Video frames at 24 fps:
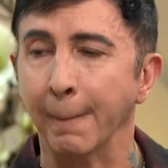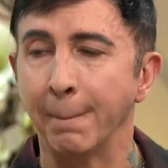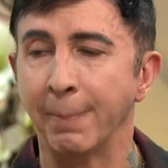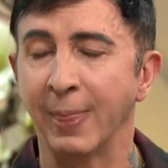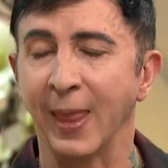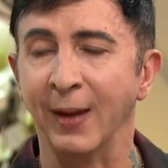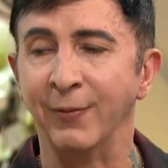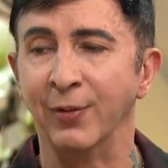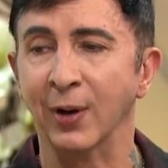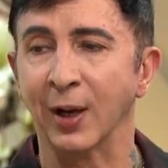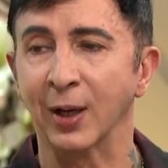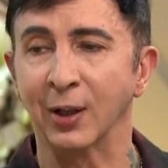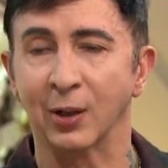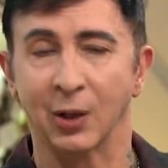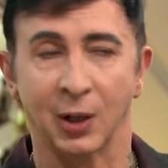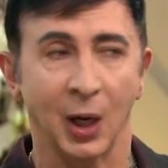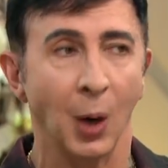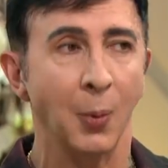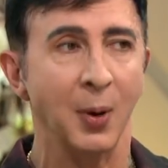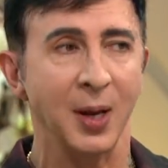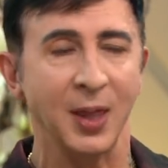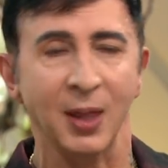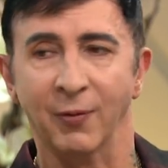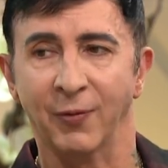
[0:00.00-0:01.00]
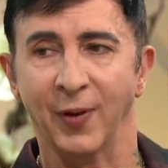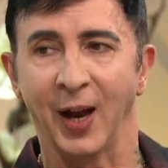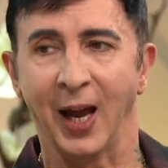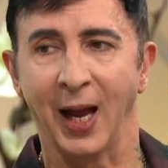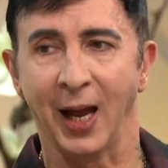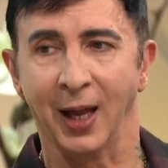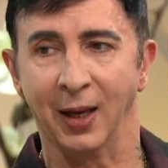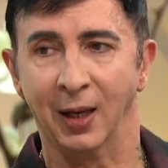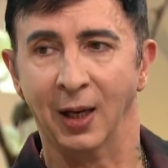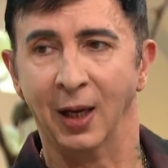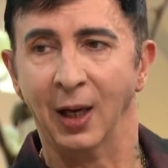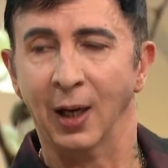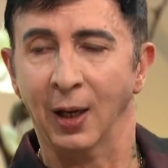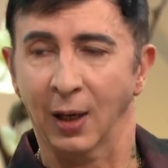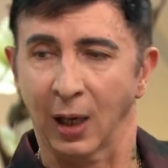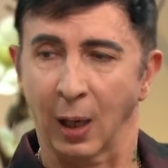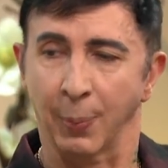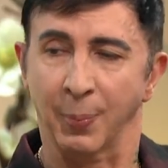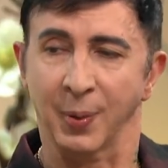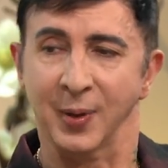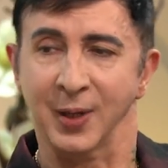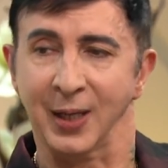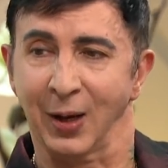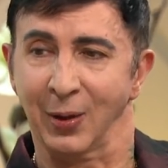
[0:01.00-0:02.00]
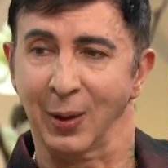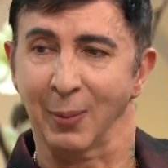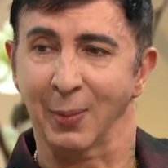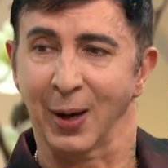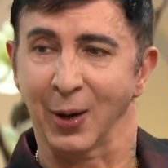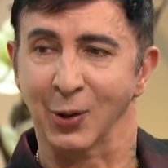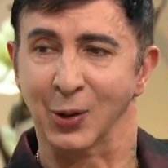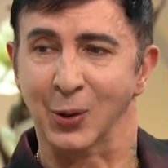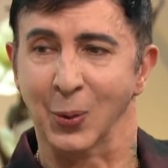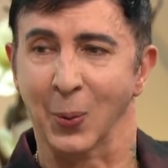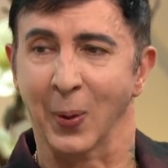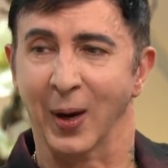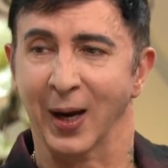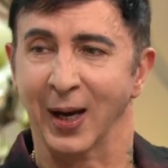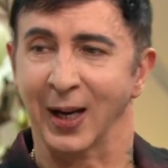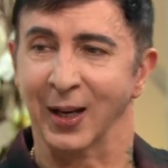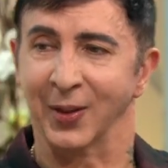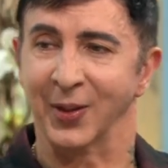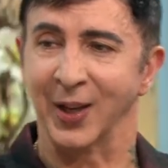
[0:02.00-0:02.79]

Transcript: Yeah. If you like, go in the van up and down the motorway